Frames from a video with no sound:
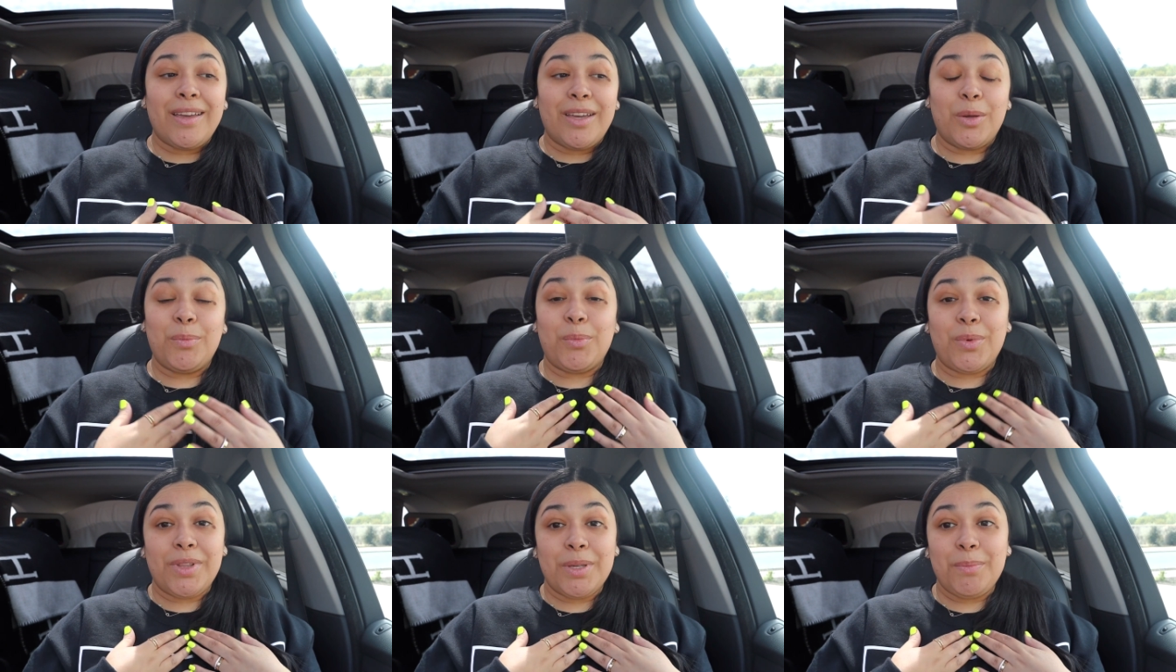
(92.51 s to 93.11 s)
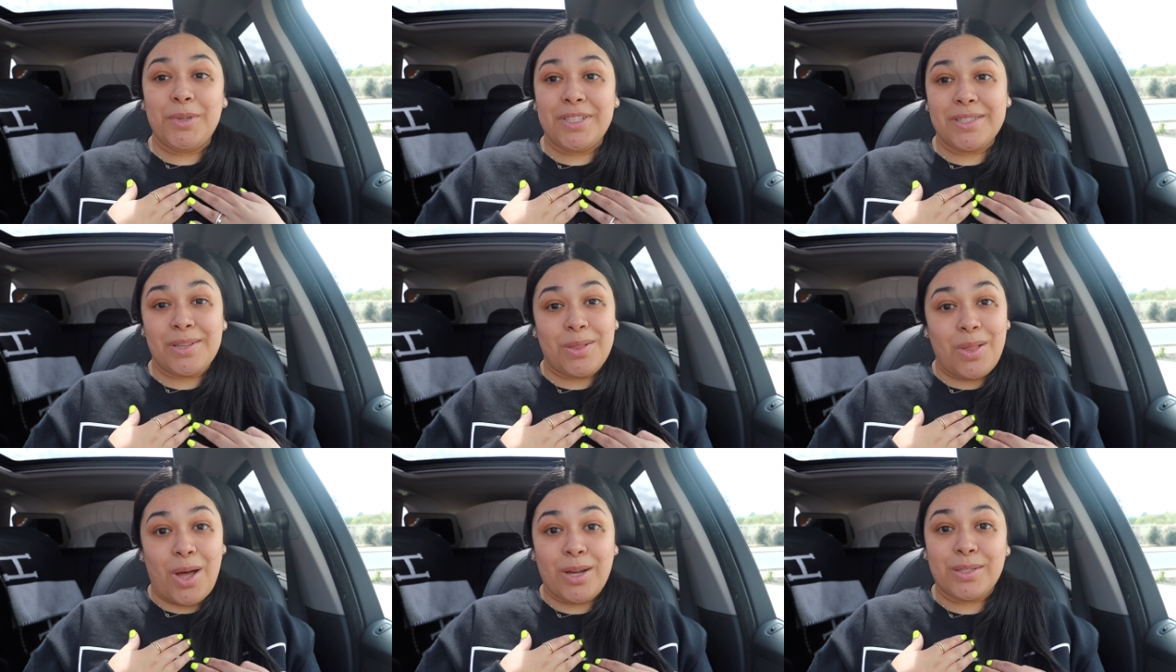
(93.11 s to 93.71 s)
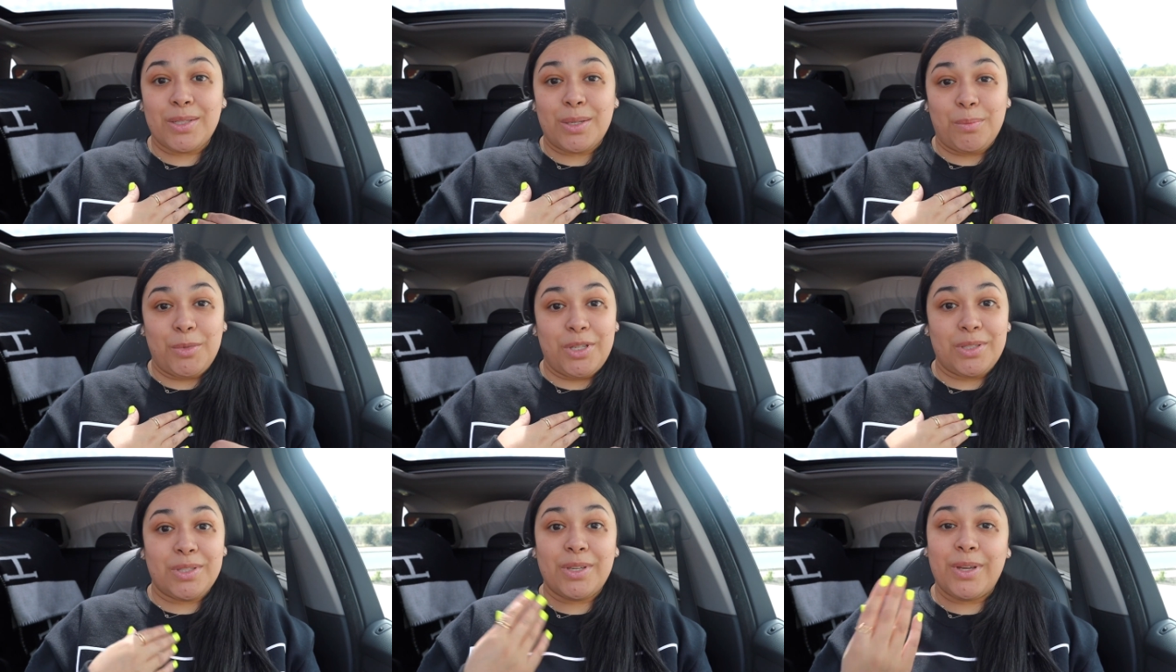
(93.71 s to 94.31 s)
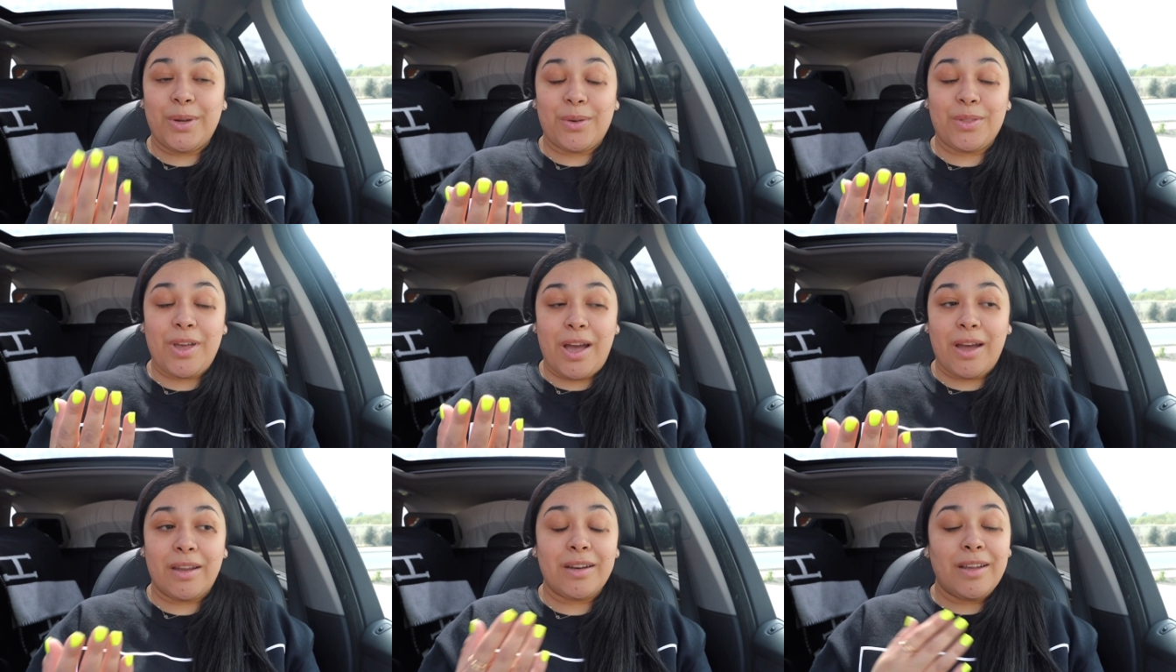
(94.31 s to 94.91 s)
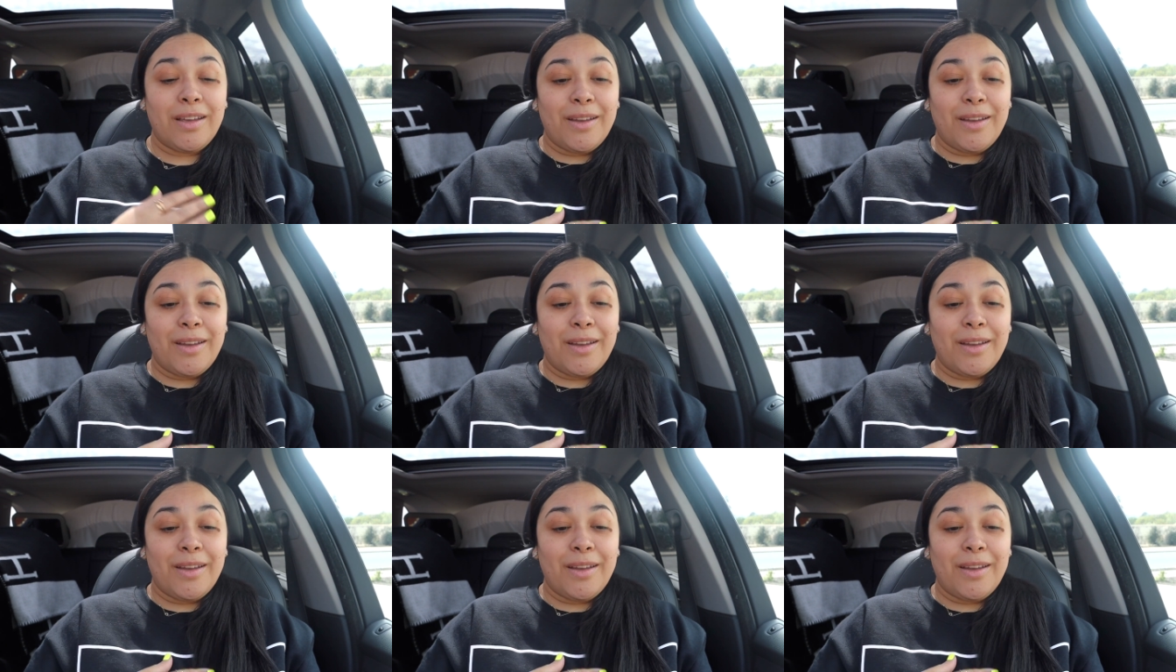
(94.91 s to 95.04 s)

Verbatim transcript: It really means a lot to me to hear that. That.